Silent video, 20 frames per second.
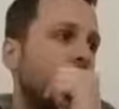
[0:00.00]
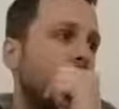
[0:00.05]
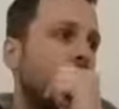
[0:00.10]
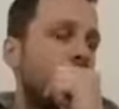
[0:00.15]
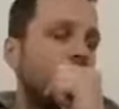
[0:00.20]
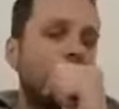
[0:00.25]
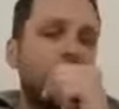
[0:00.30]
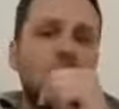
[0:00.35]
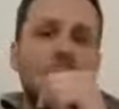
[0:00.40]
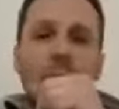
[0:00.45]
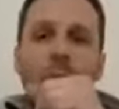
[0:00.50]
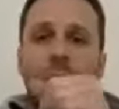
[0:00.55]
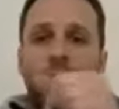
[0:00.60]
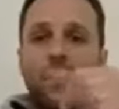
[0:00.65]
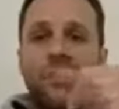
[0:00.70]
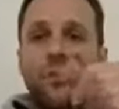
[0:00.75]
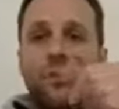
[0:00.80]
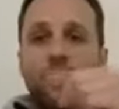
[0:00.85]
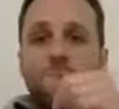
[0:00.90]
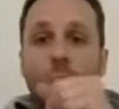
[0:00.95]
it, it's a
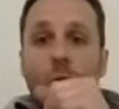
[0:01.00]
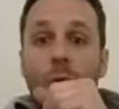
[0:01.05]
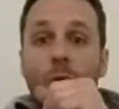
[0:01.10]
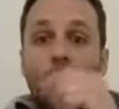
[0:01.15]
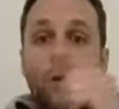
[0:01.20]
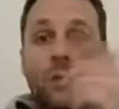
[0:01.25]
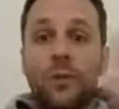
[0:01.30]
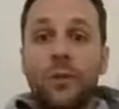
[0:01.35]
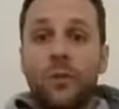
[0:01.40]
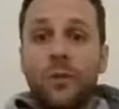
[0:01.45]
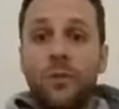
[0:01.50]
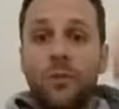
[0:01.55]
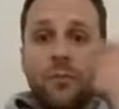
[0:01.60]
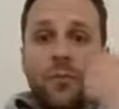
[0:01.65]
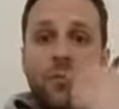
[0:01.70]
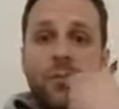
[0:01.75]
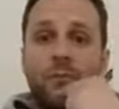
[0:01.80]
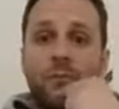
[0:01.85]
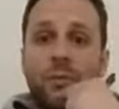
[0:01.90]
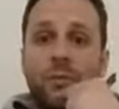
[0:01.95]
picture of Paul, who
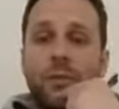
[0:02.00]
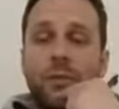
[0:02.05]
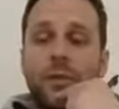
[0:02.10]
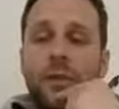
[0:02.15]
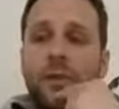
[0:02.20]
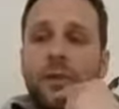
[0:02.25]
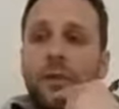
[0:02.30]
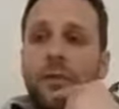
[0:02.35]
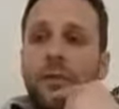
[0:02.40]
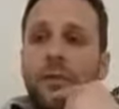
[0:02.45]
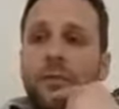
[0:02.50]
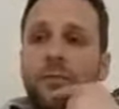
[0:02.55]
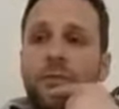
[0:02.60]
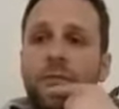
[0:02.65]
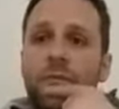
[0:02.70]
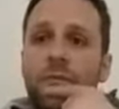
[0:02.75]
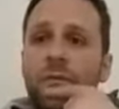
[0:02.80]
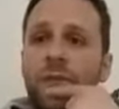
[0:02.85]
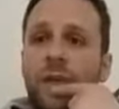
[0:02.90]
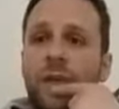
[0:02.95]
you, have probably heard of,
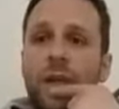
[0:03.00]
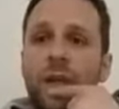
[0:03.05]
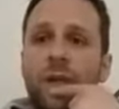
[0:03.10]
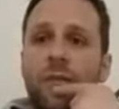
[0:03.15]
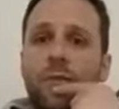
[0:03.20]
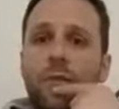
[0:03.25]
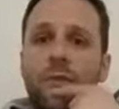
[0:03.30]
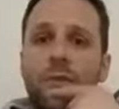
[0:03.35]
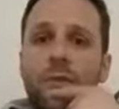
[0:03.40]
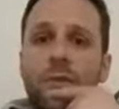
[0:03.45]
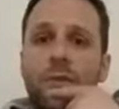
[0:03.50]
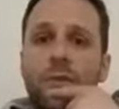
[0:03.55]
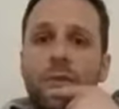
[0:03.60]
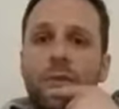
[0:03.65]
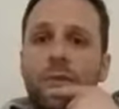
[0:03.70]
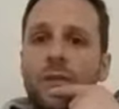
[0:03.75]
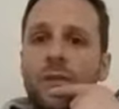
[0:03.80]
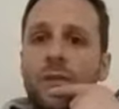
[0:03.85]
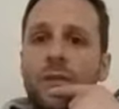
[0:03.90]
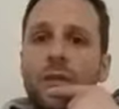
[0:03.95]
uh, rugby
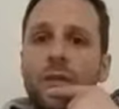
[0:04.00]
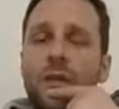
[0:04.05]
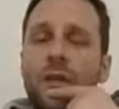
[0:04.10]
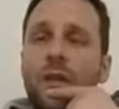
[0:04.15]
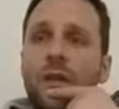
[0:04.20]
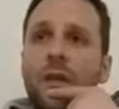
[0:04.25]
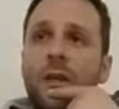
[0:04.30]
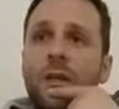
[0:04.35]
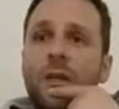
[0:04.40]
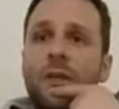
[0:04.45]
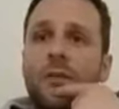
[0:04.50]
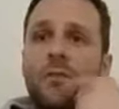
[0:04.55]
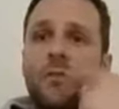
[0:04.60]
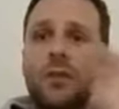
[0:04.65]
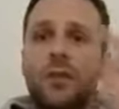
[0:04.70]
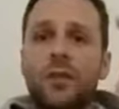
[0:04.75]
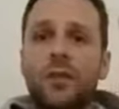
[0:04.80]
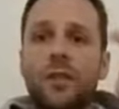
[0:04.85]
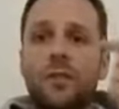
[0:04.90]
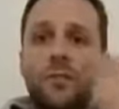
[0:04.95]
tots, who's
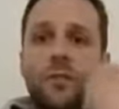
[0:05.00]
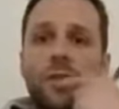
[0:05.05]
lost seven